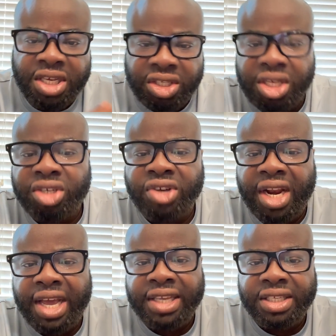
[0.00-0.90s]

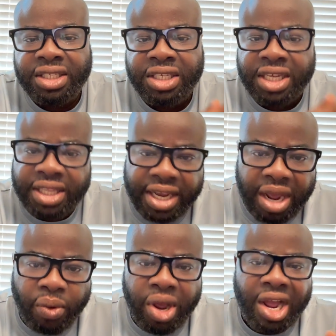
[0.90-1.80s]
centralize it in a
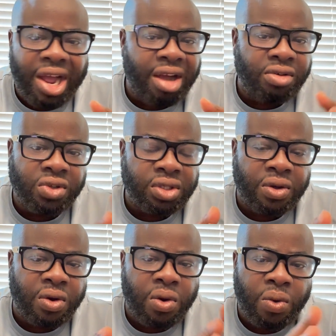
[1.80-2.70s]
data warehouse
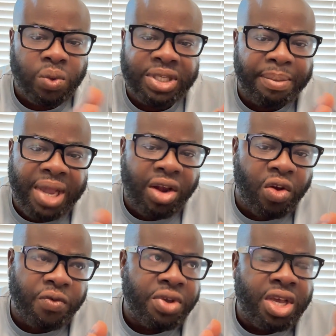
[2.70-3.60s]
or some kind
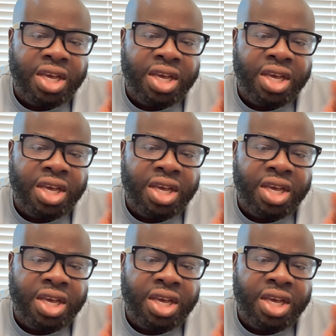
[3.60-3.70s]
of